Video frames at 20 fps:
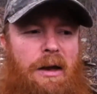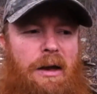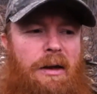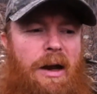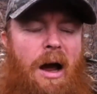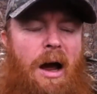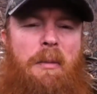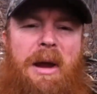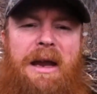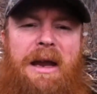
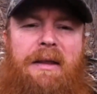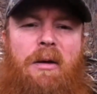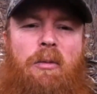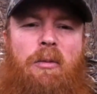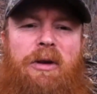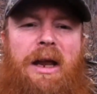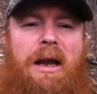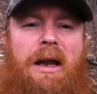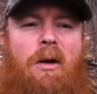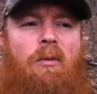not make them
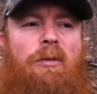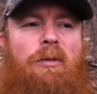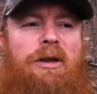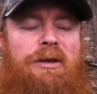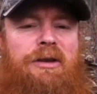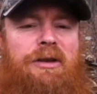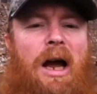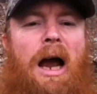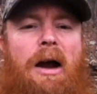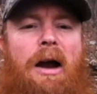take them
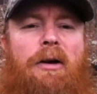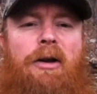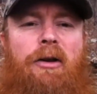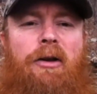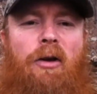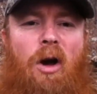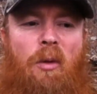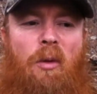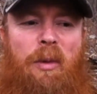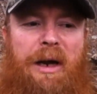desire to
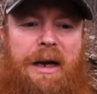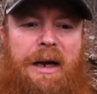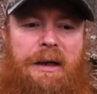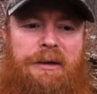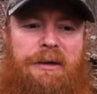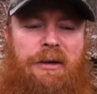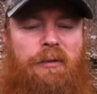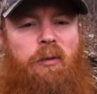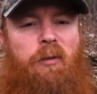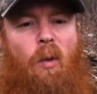do it
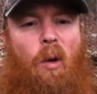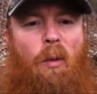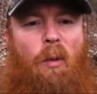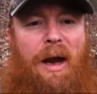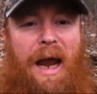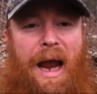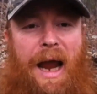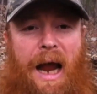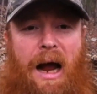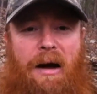because of what we
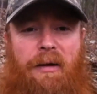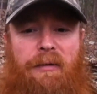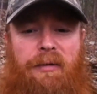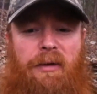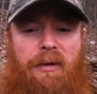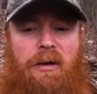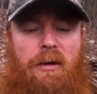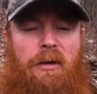have.